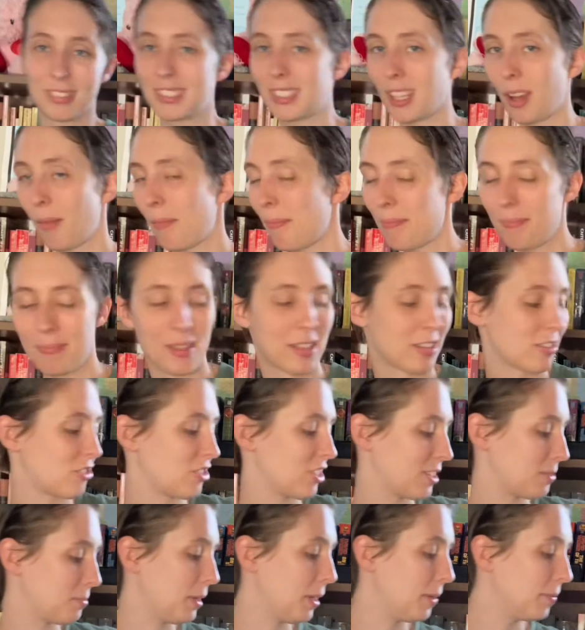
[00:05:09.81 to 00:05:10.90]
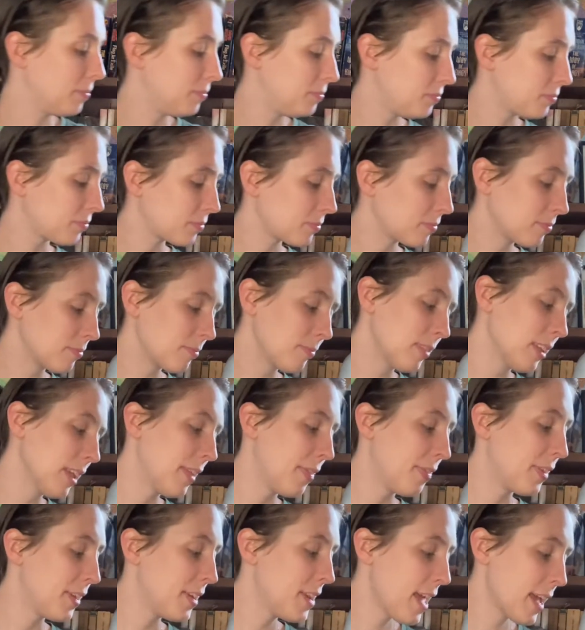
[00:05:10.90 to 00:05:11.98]
So that's just me.
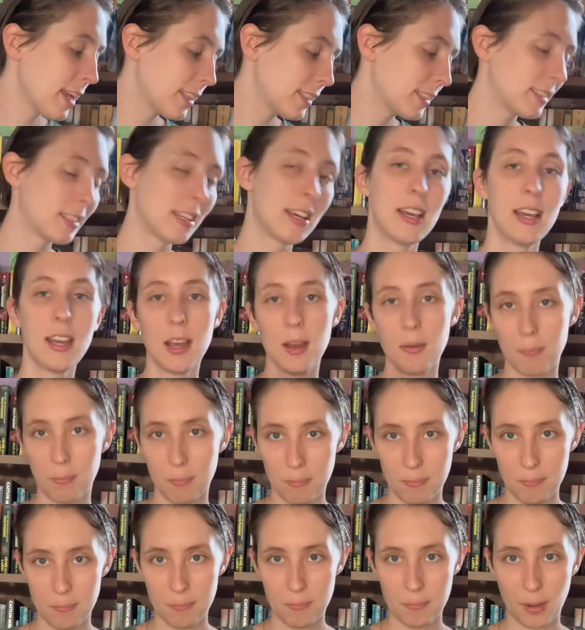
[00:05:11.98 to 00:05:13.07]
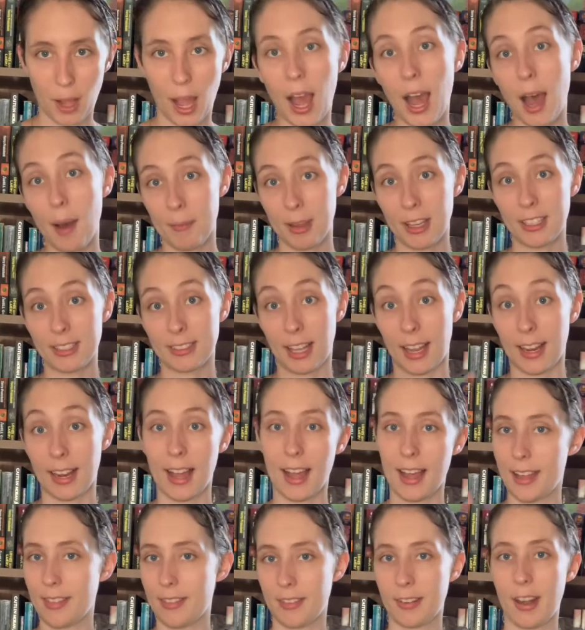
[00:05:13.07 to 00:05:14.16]
The next comics I
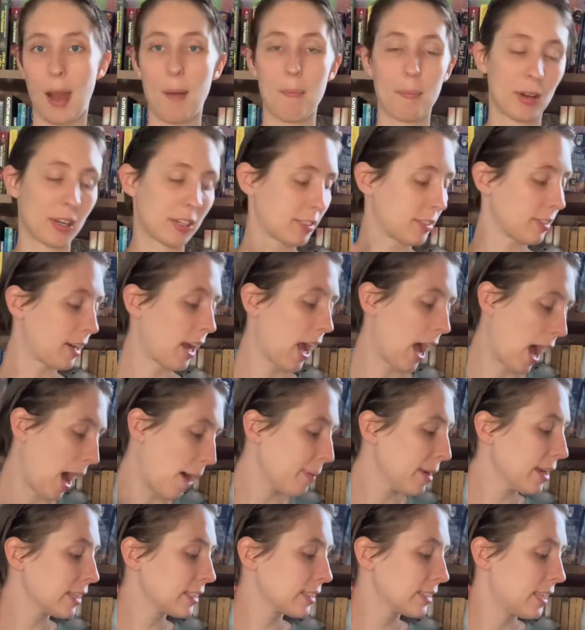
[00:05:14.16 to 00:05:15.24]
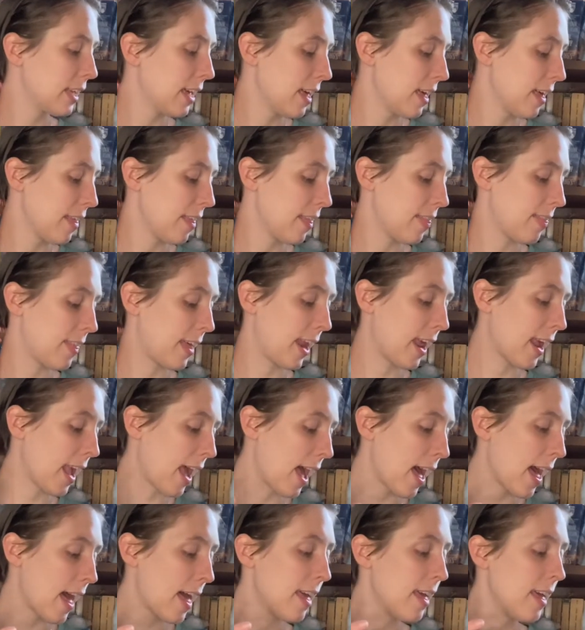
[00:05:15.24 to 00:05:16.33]
got, they're not books, they're comics that I
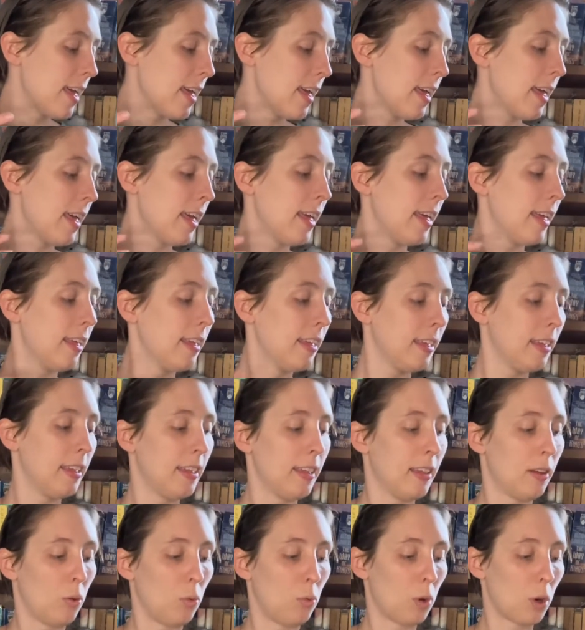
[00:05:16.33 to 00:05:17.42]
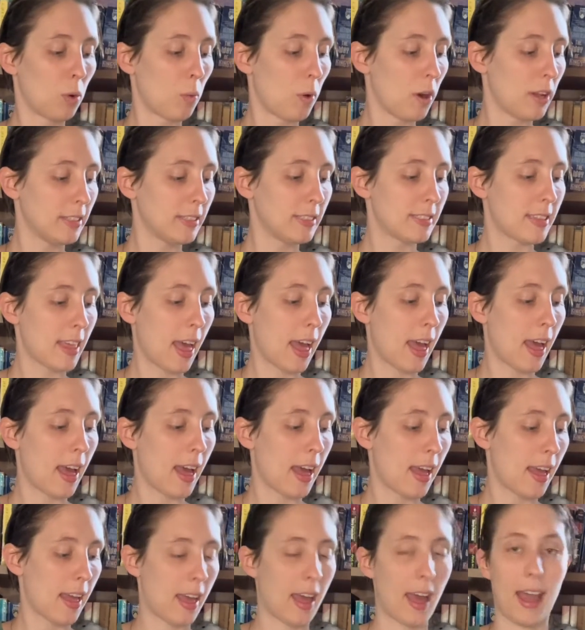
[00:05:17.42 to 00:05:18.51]
got, were ones
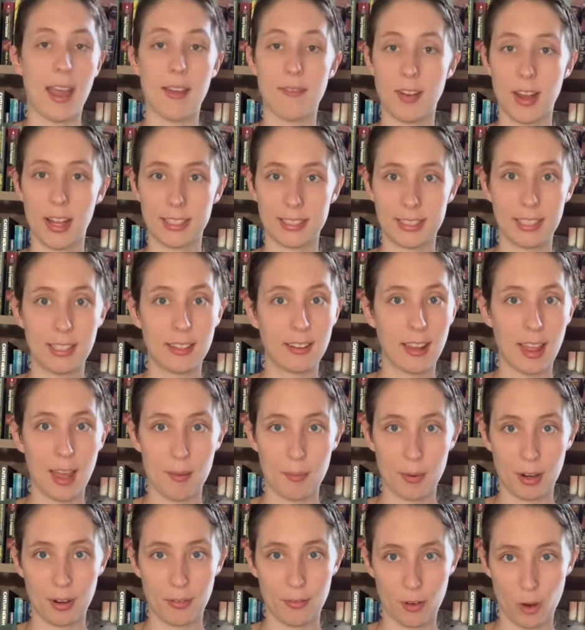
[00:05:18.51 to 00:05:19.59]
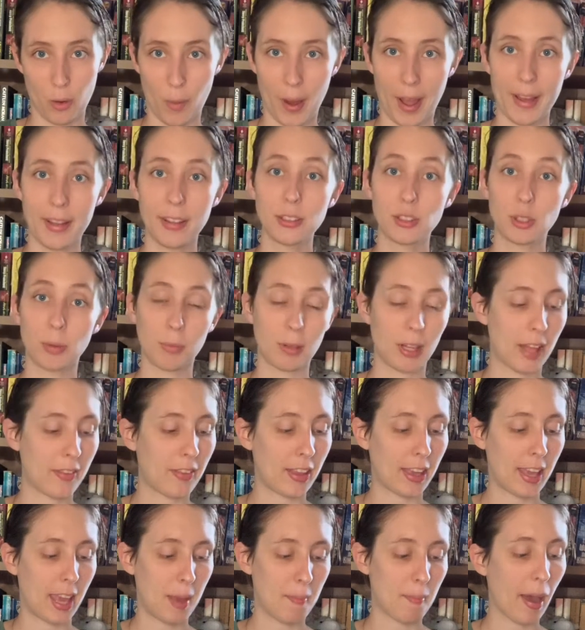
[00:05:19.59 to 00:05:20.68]
that I have not seen in the library for a while, so I'm glad they
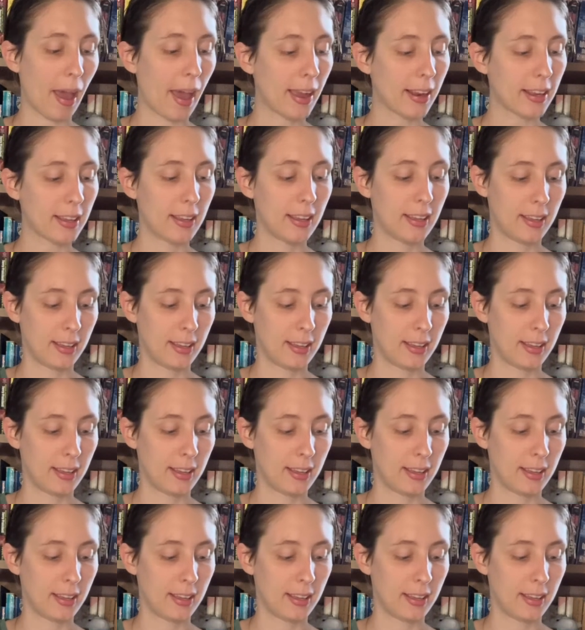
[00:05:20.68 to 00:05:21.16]
came back.